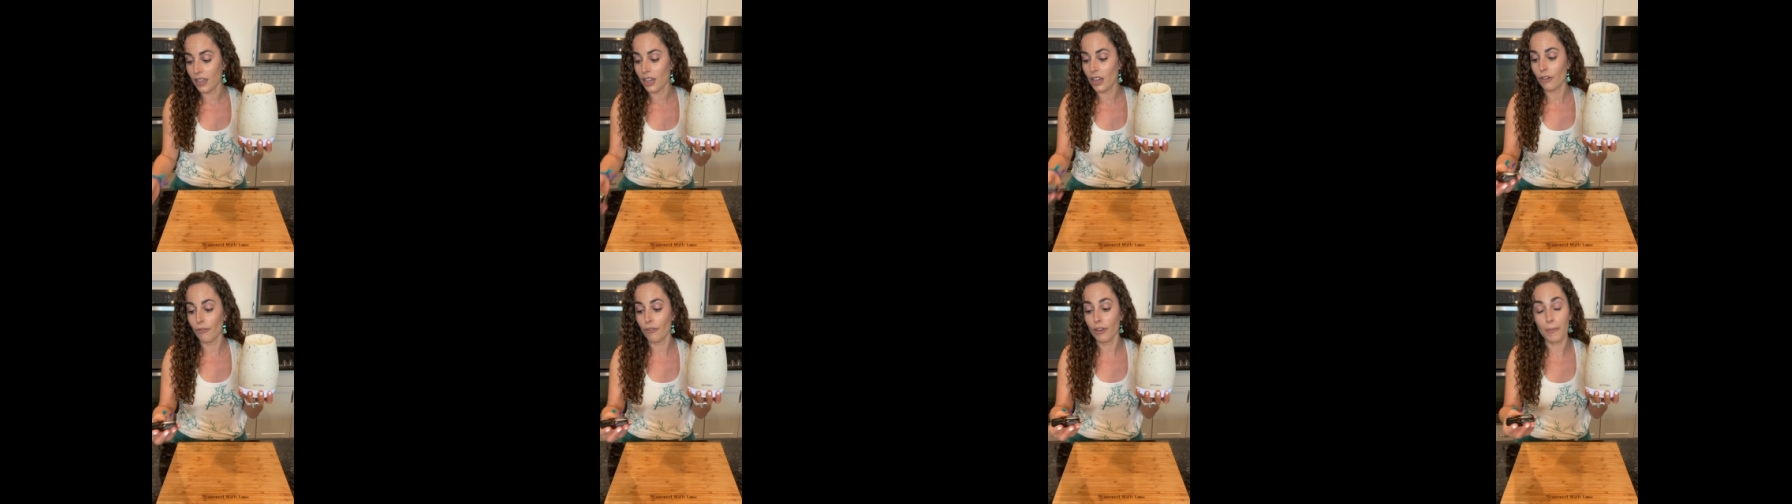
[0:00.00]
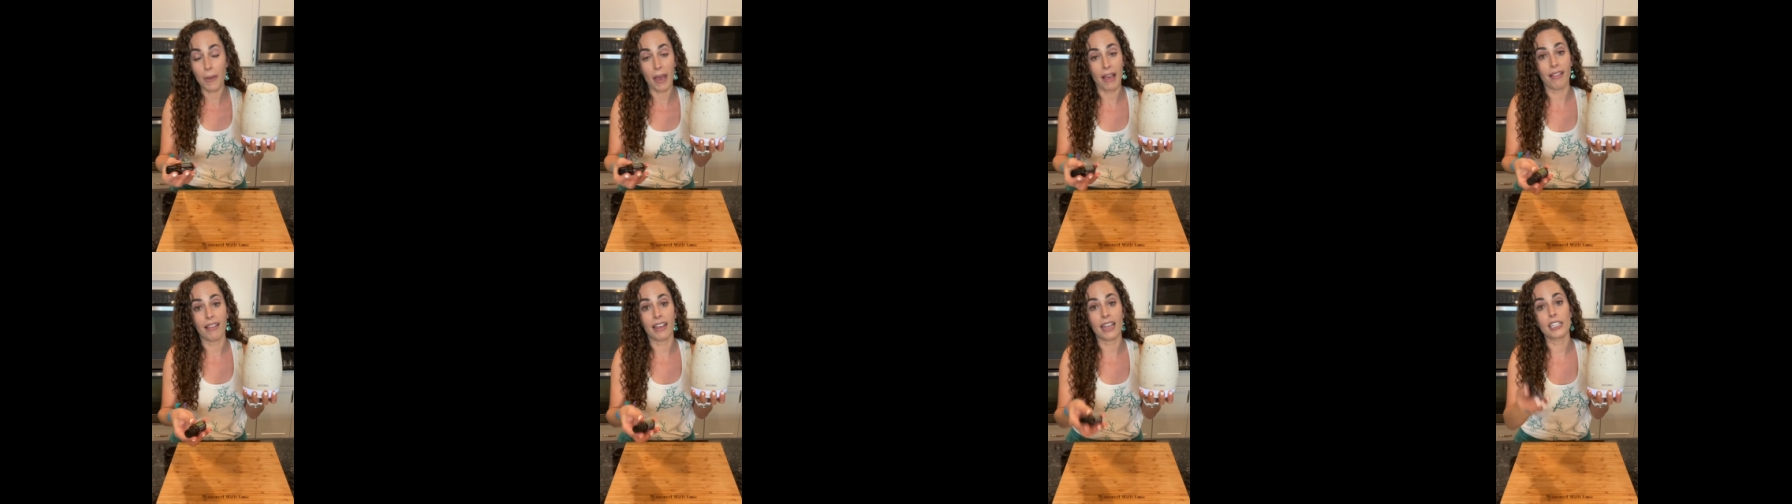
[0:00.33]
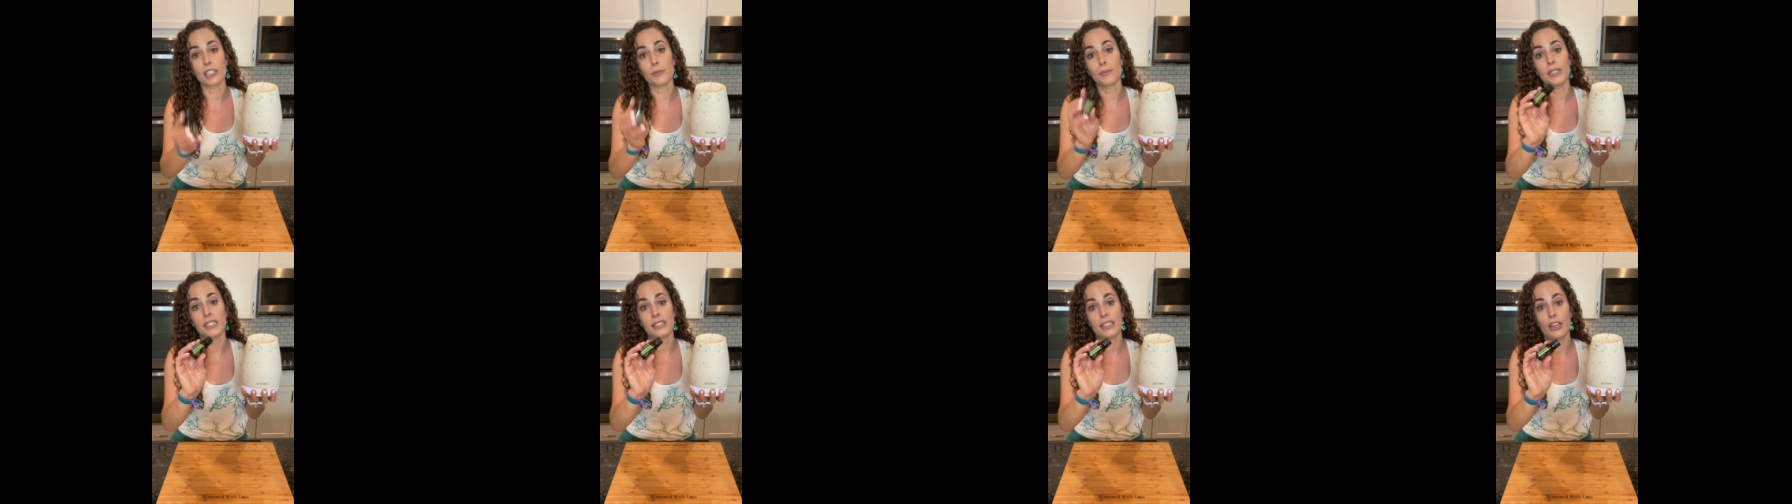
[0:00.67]
repel against
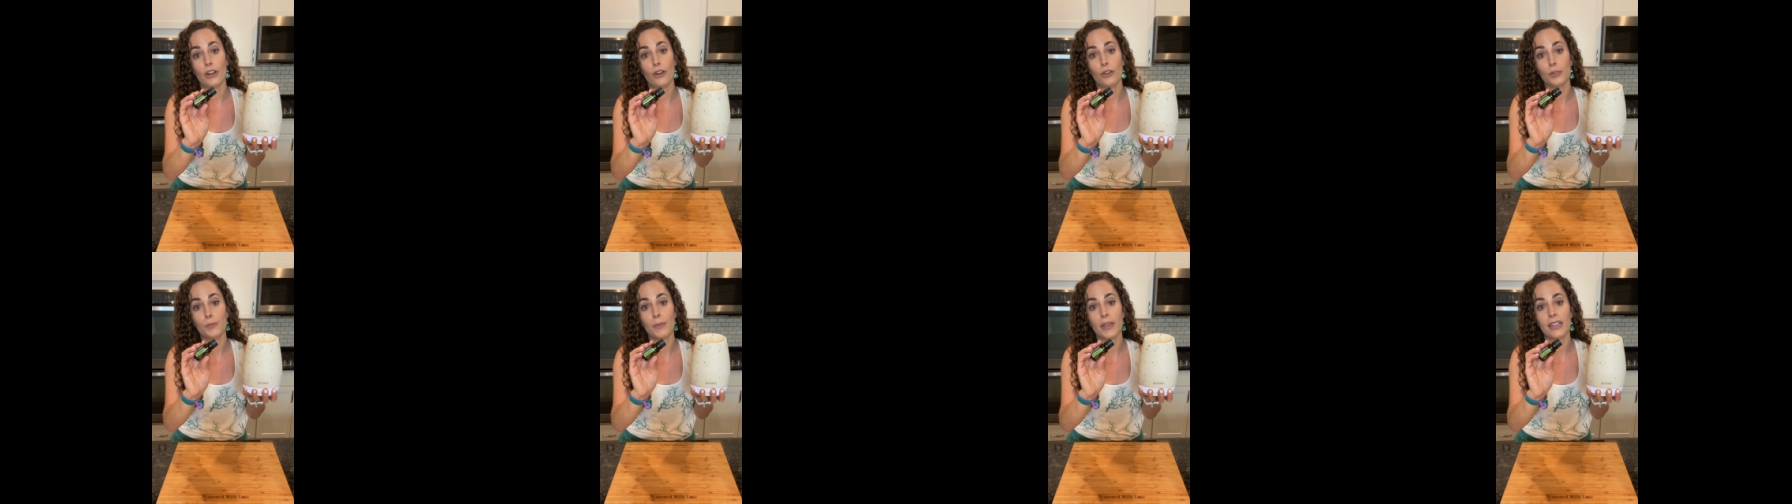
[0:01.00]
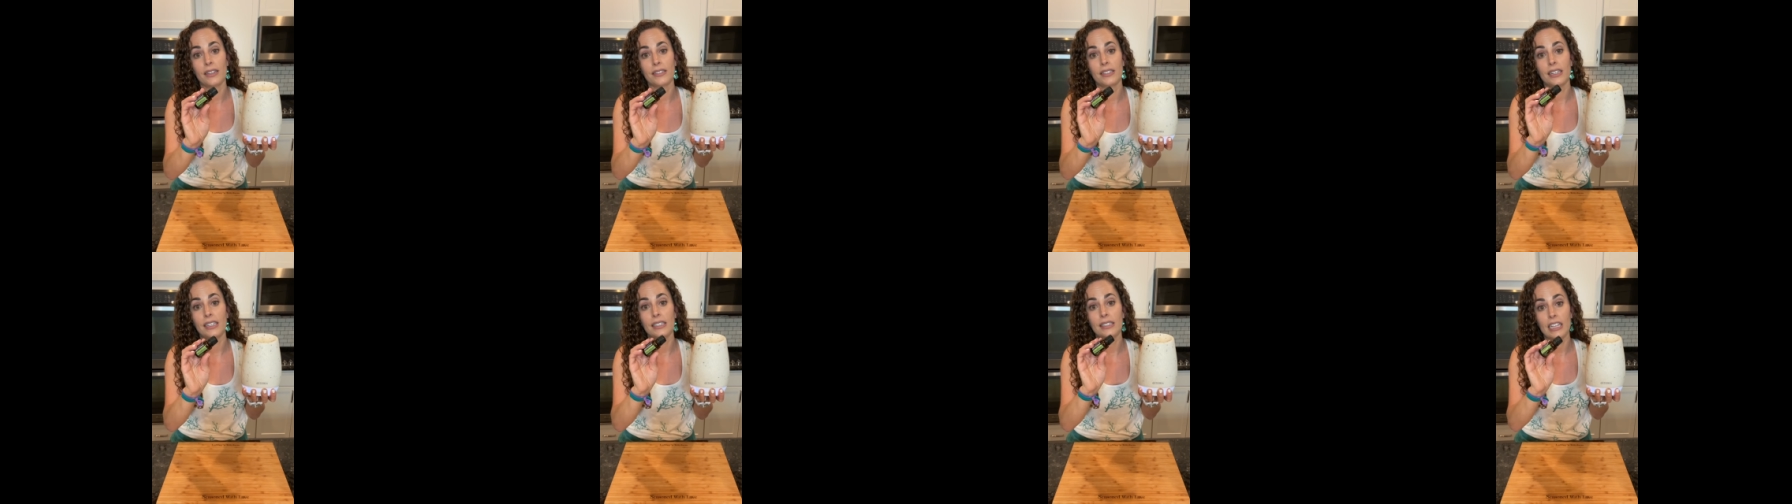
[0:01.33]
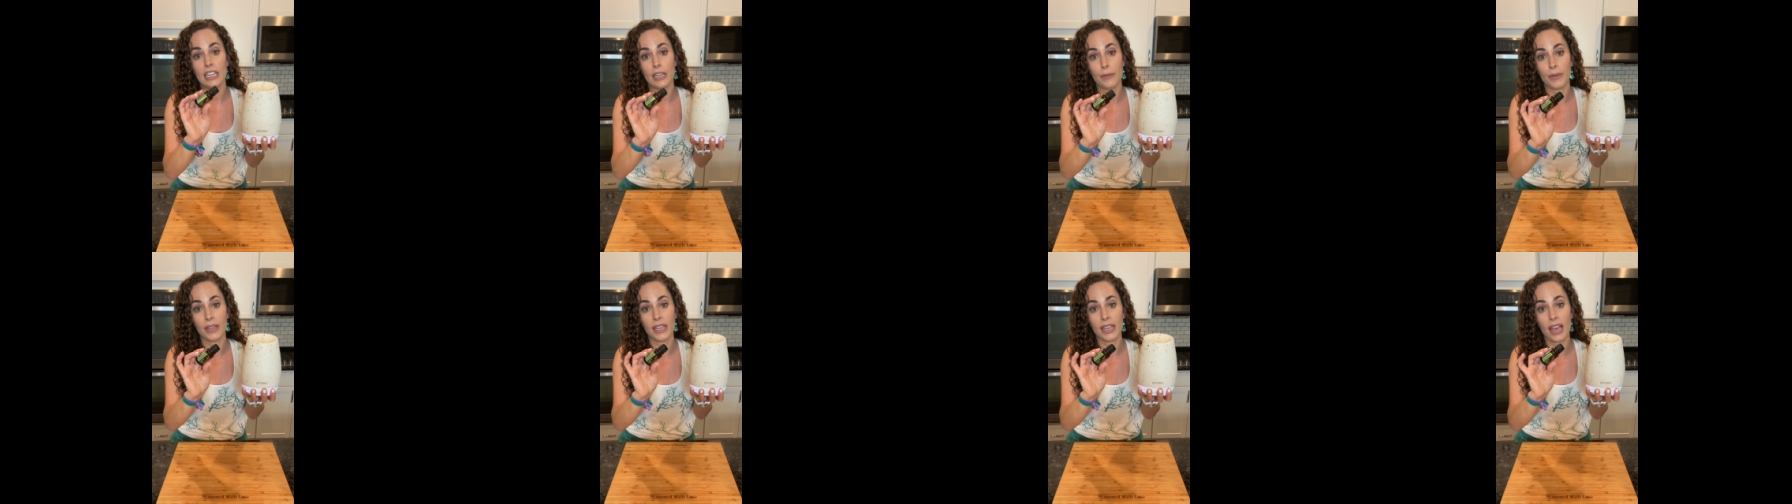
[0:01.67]
mosquitoes because it is
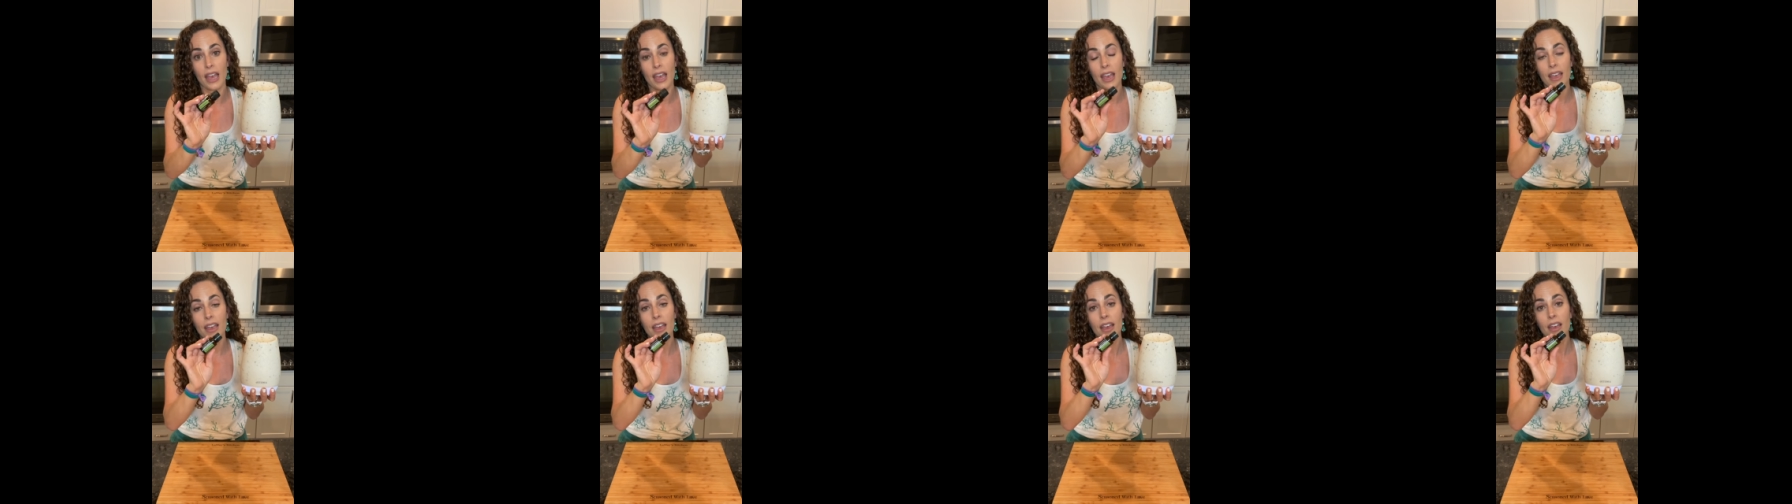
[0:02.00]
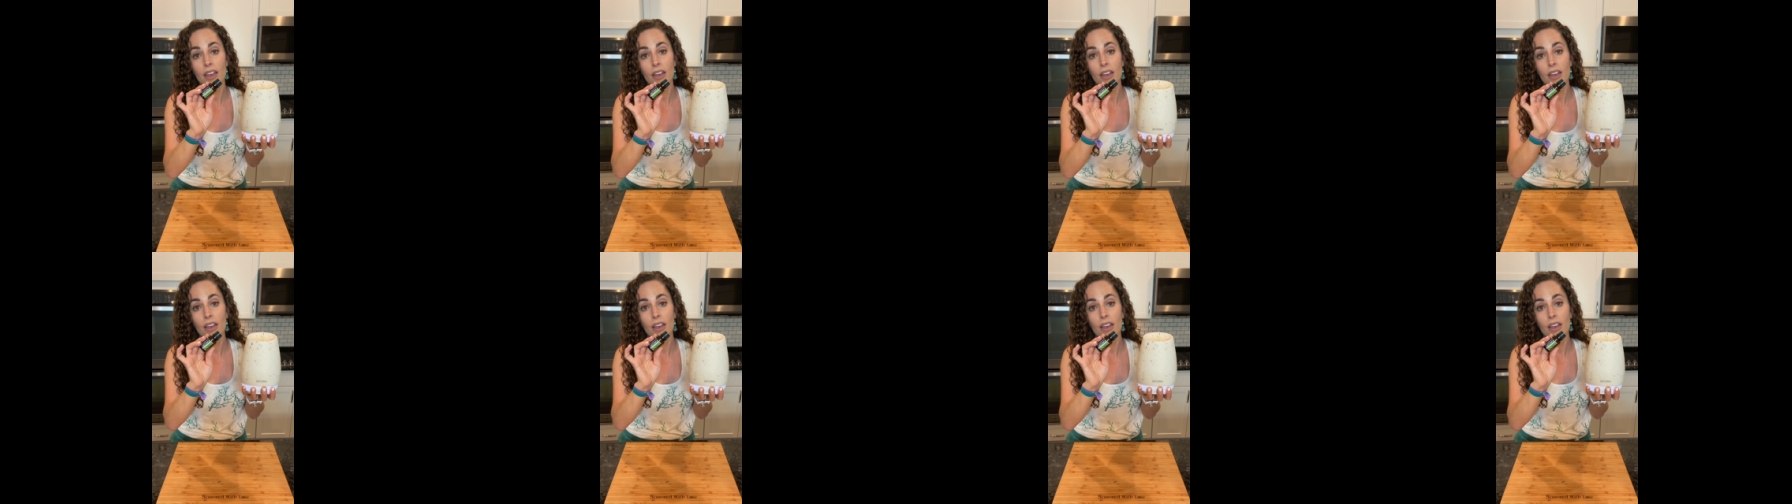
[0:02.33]
EPA